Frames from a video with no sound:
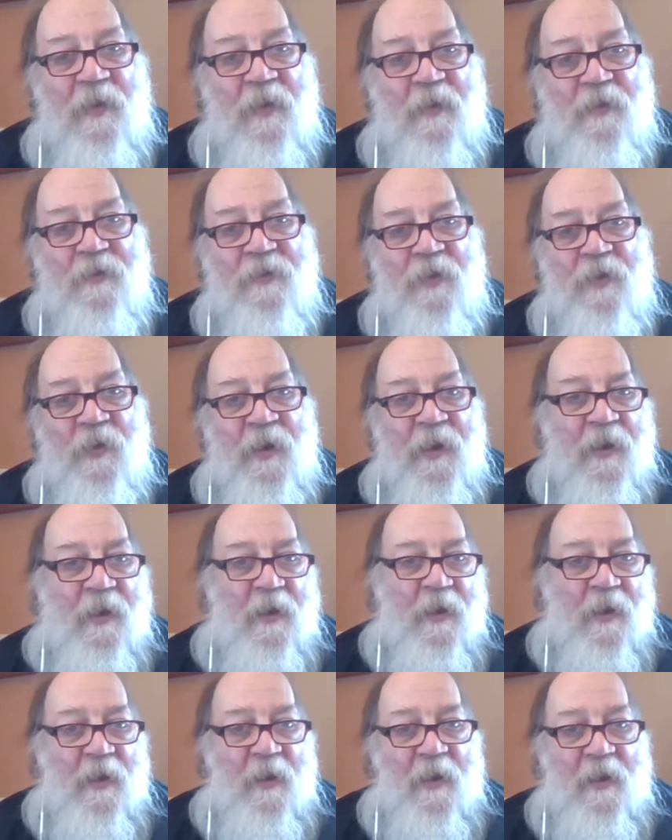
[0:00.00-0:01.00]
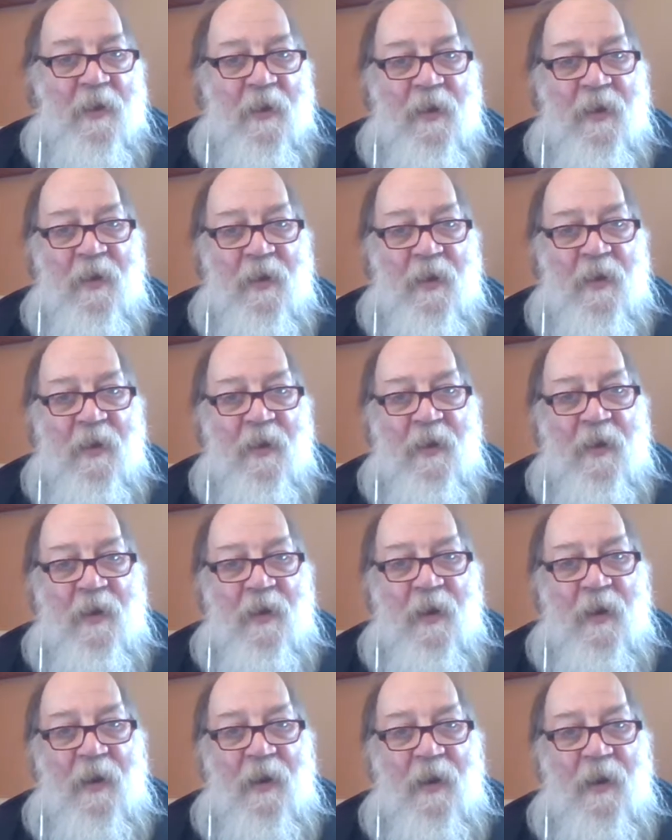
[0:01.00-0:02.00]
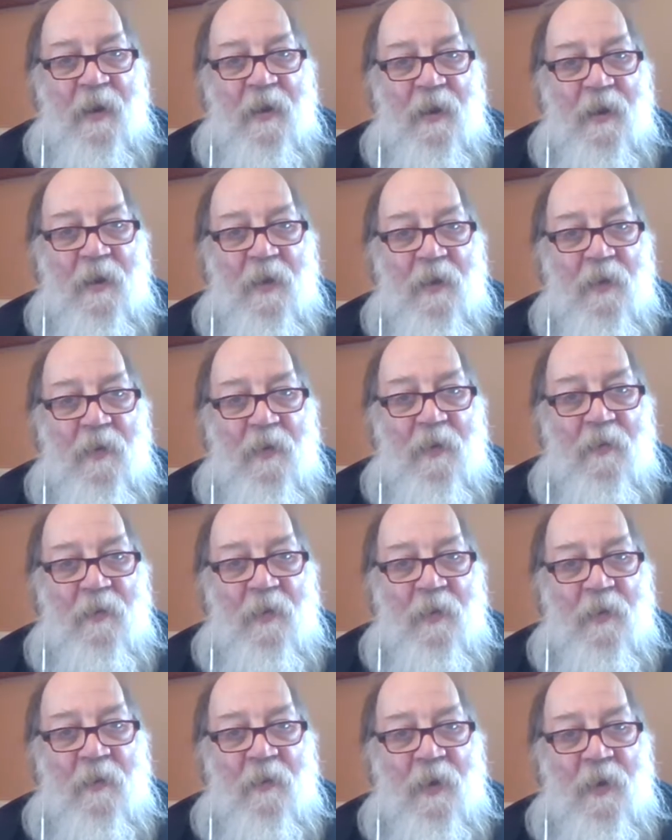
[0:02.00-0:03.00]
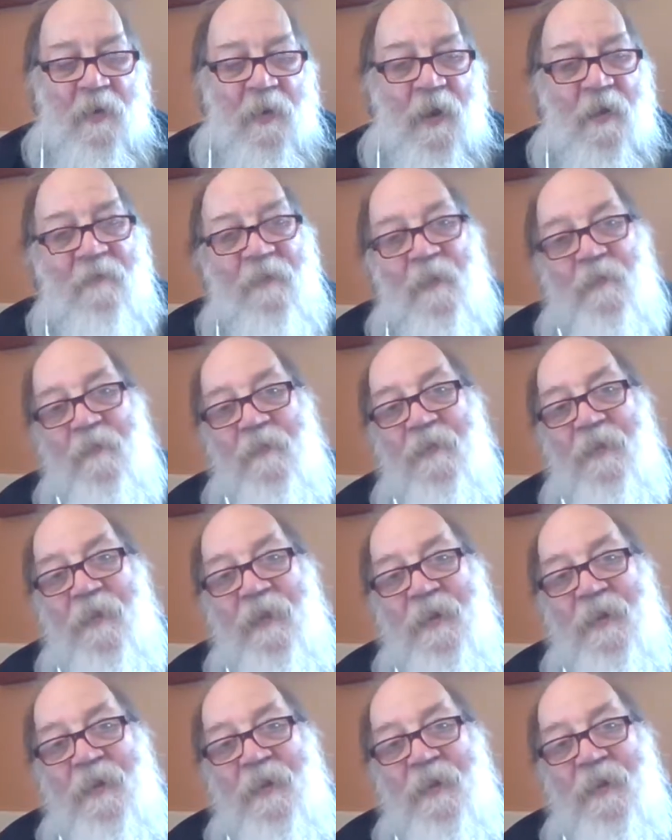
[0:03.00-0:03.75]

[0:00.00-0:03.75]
They're turning it, Roanoke from the